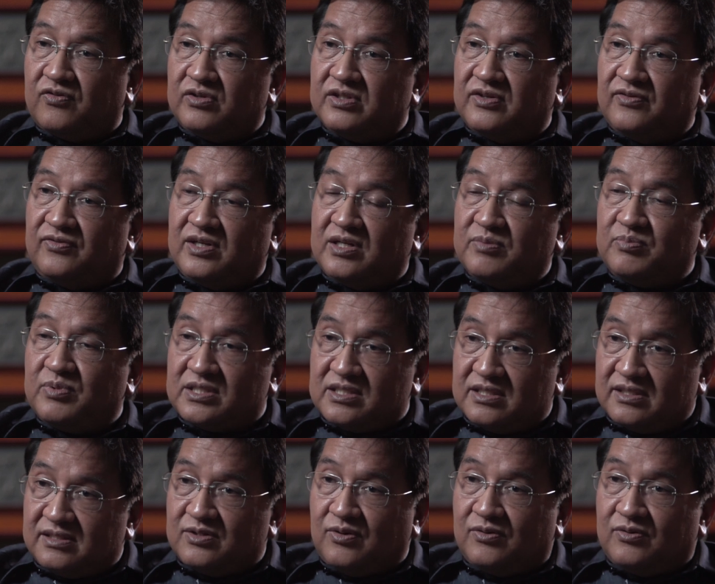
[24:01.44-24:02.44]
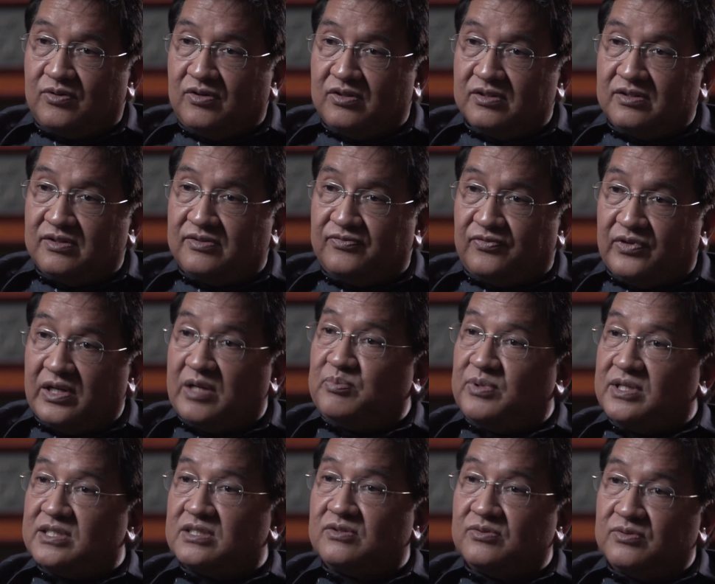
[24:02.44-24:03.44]
for the Philippines, the so-called
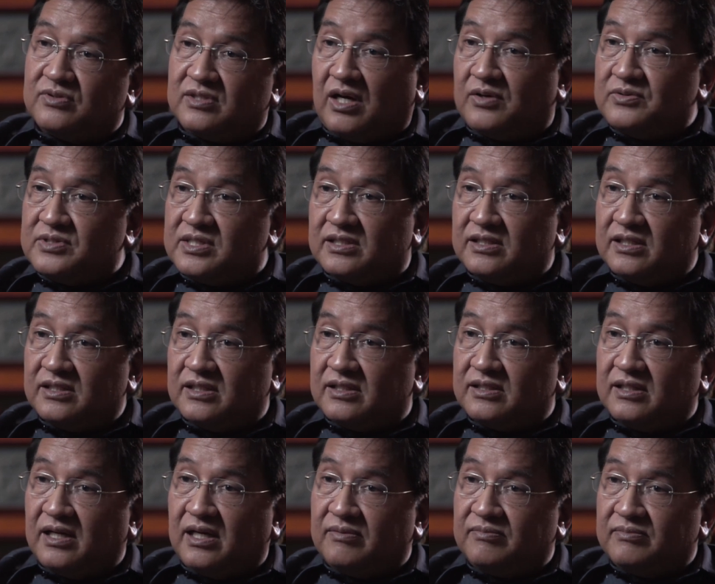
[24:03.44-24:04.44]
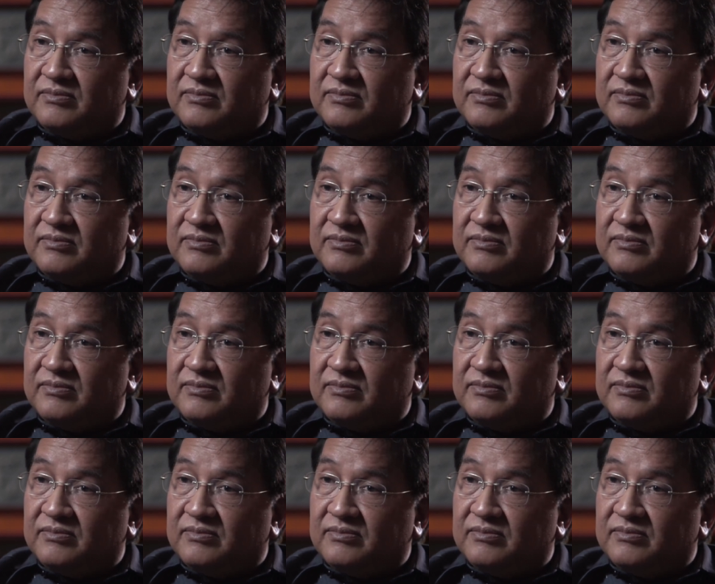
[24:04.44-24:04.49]
Philippines 2000 at the time.